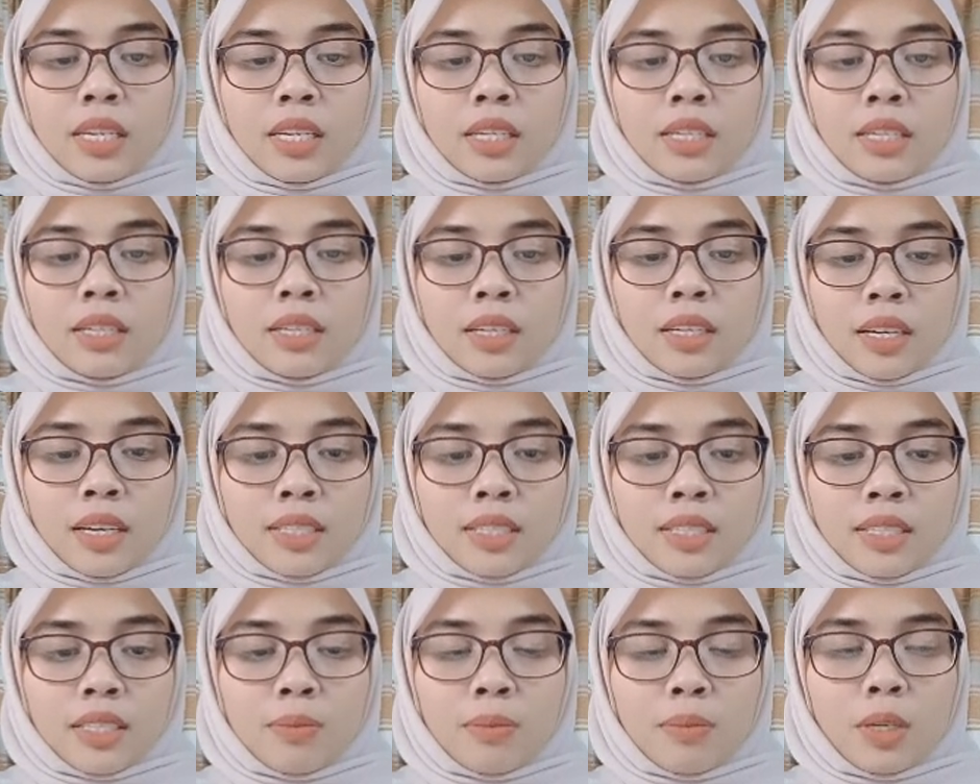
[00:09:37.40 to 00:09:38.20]
The
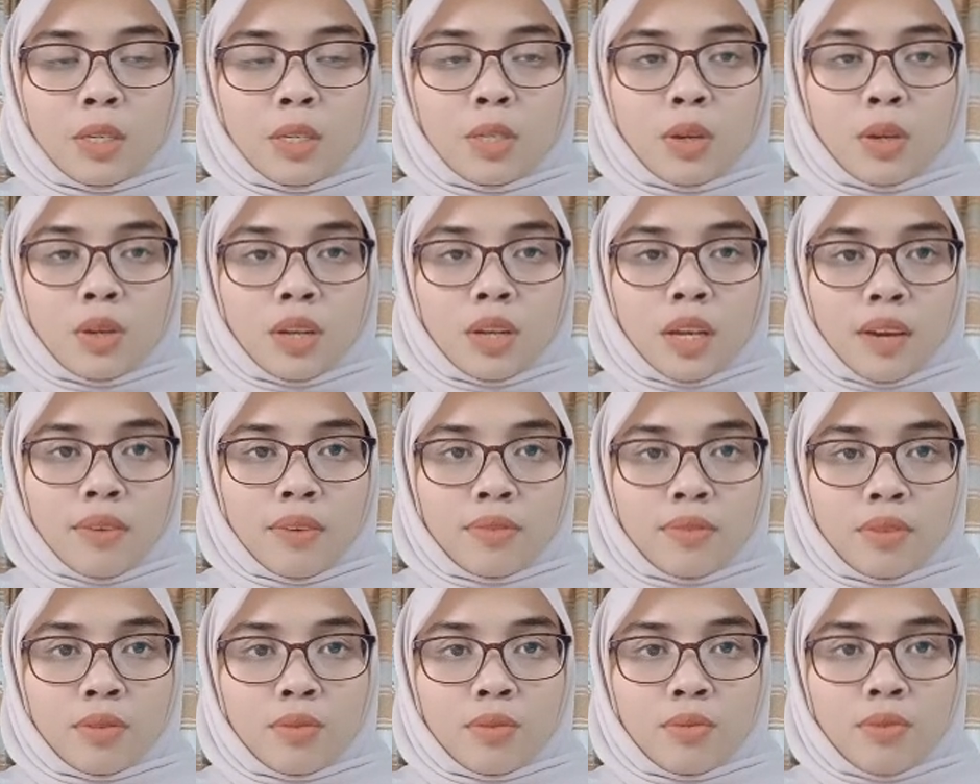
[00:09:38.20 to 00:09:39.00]
customer don't
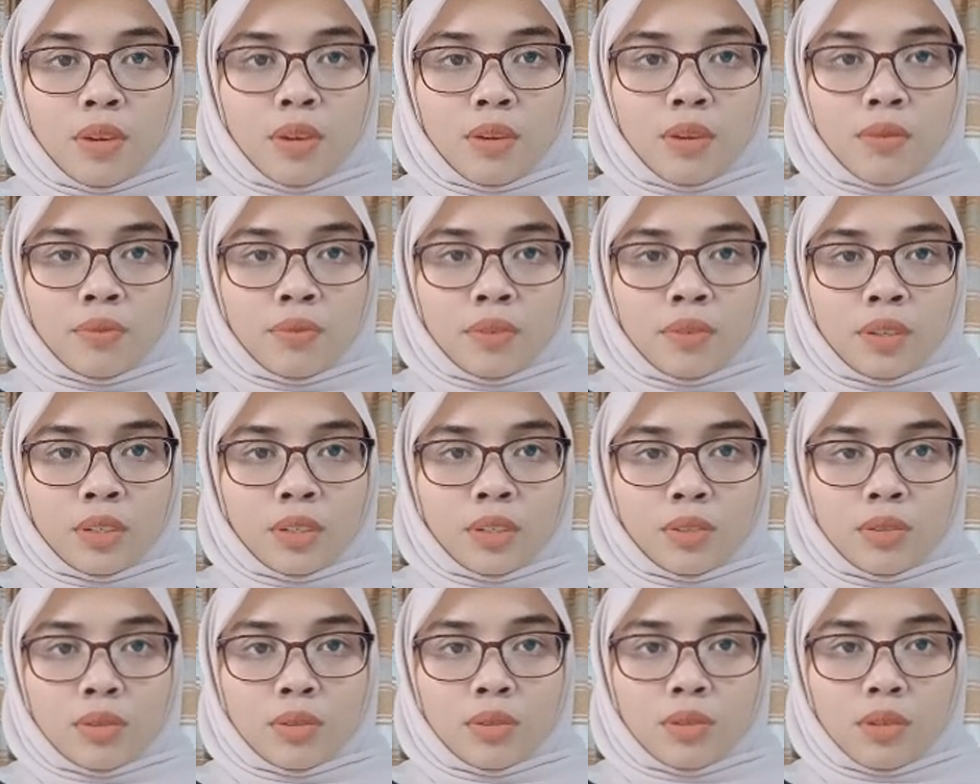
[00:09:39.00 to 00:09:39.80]
have to wait for
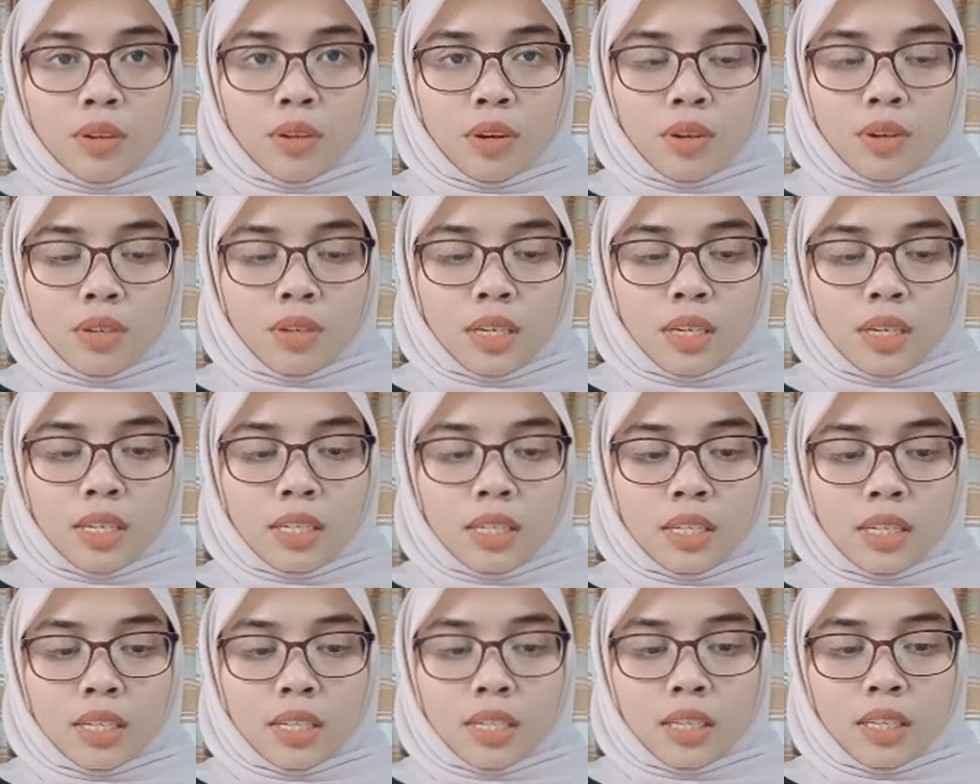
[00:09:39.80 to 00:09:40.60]
too long
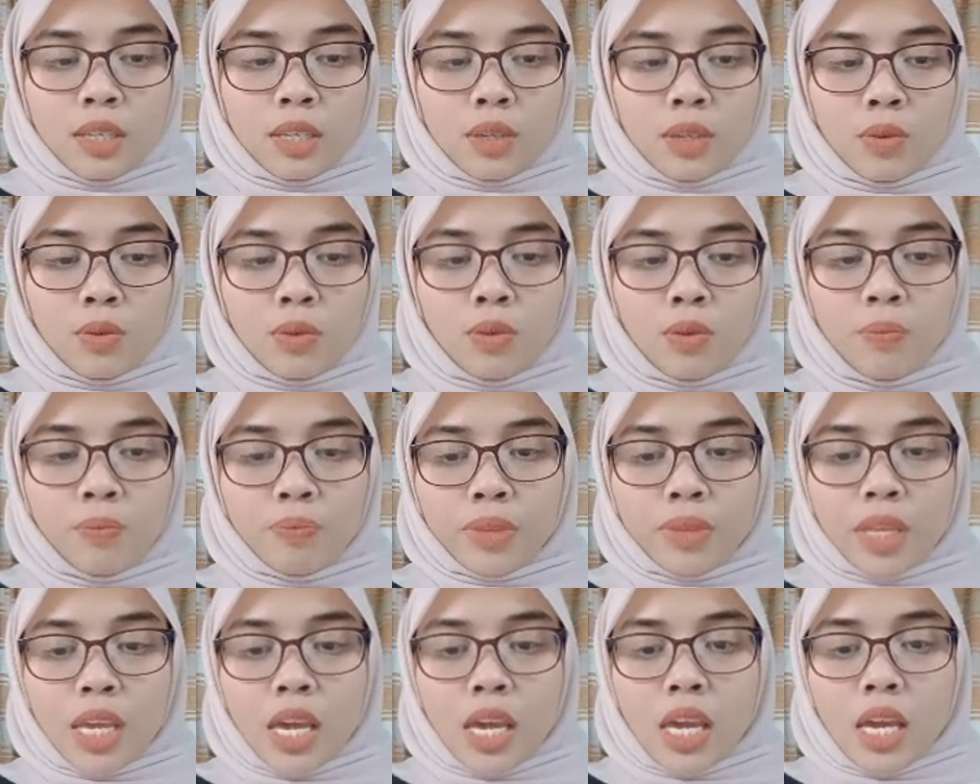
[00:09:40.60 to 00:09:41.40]
in the queue
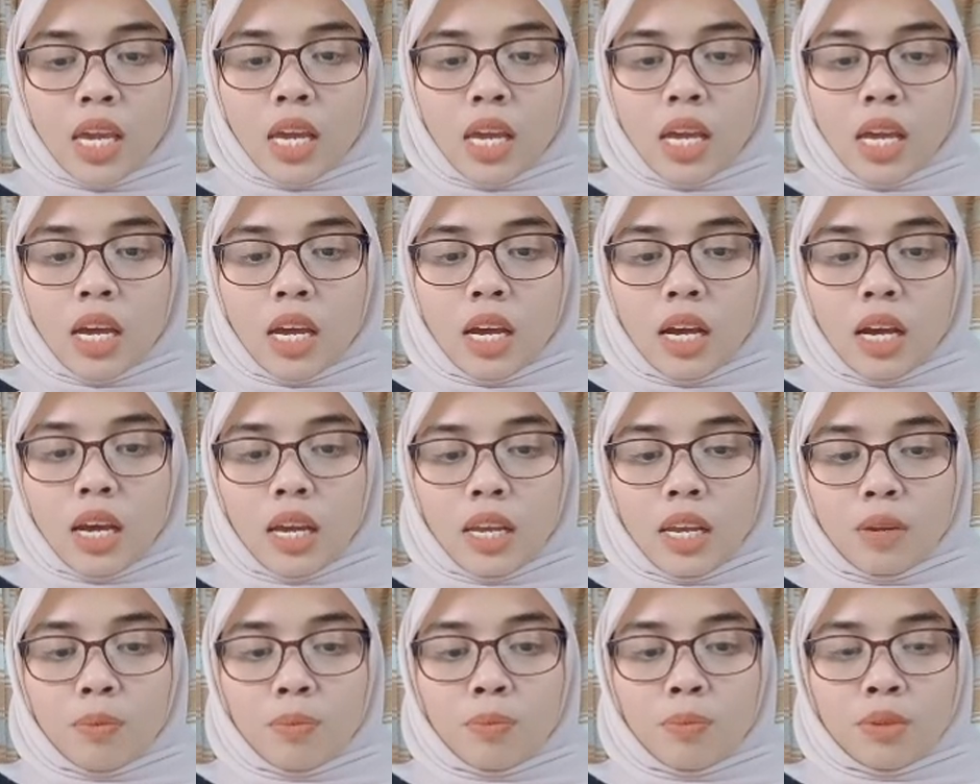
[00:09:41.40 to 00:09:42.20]

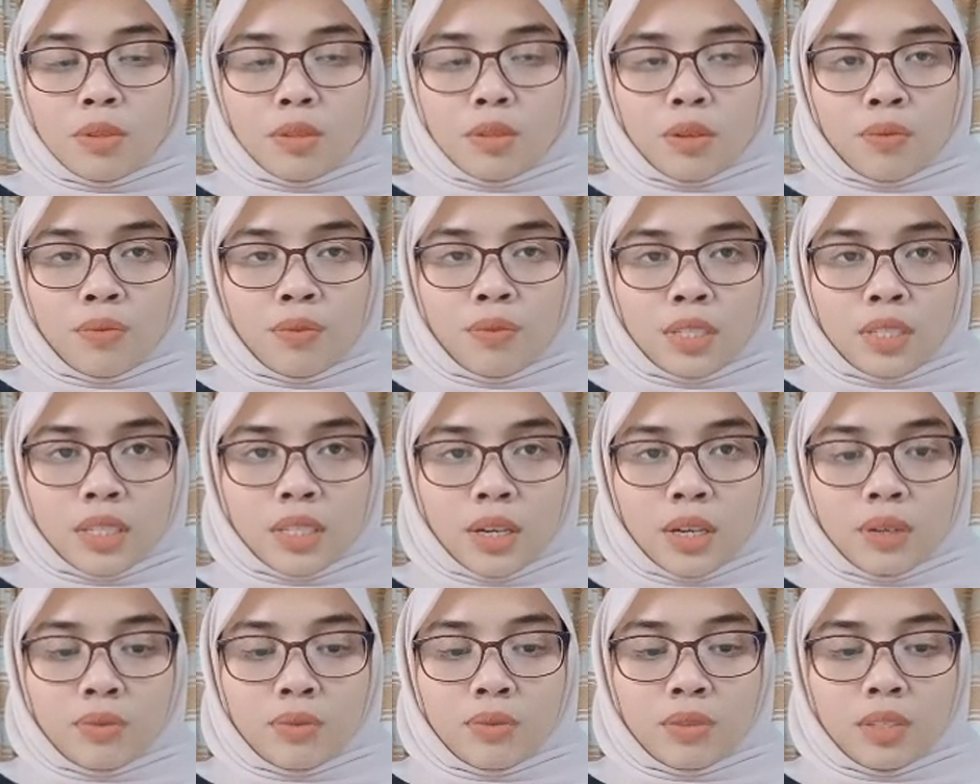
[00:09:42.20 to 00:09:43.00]
at the post office
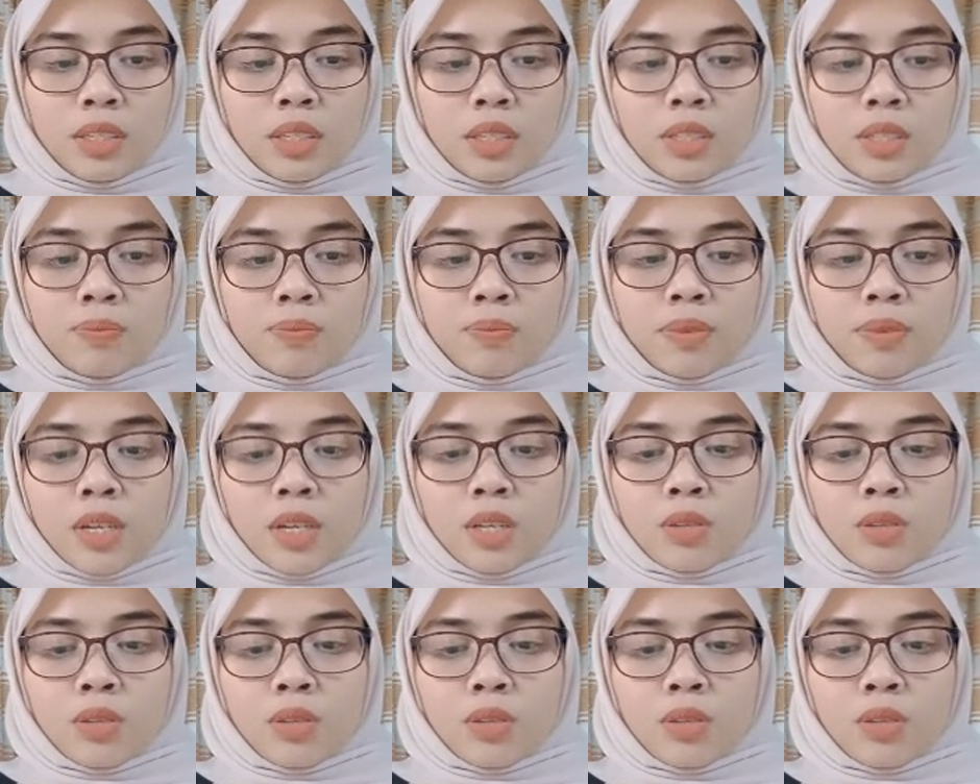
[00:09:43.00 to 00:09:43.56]
counter.